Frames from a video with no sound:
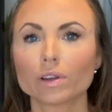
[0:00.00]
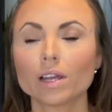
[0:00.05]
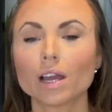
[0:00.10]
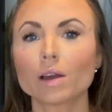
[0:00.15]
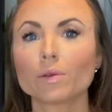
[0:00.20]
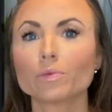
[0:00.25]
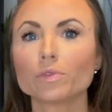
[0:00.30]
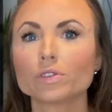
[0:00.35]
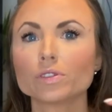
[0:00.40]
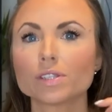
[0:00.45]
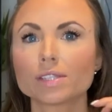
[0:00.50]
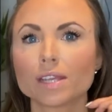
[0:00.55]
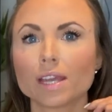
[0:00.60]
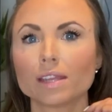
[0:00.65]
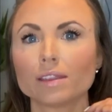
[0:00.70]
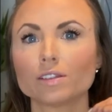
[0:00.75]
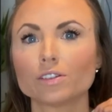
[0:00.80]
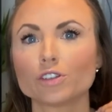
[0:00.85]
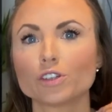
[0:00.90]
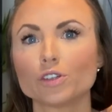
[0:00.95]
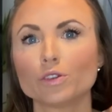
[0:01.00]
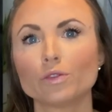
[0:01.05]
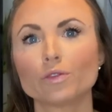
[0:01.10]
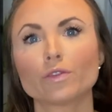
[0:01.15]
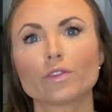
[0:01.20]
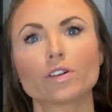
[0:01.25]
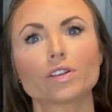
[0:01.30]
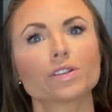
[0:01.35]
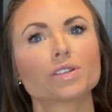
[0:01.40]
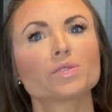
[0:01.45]
I would say the 2
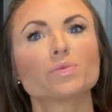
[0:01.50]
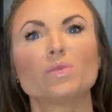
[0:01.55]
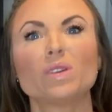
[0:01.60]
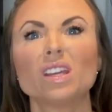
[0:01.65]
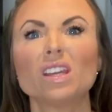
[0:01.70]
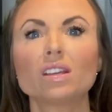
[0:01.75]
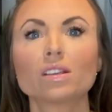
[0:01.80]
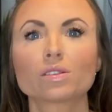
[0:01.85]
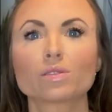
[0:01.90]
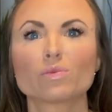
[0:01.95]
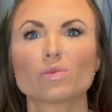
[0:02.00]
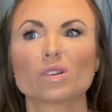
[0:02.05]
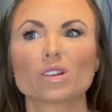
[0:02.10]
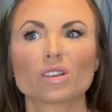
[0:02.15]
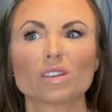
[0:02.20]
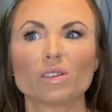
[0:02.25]
first weeks were